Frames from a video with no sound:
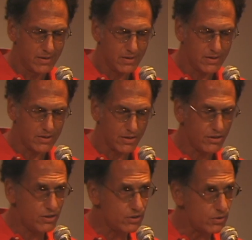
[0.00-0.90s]
It is a
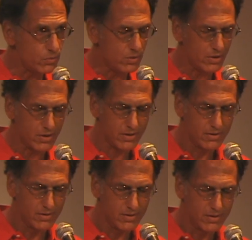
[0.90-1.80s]
theater work
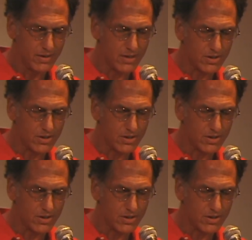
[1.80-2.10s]
that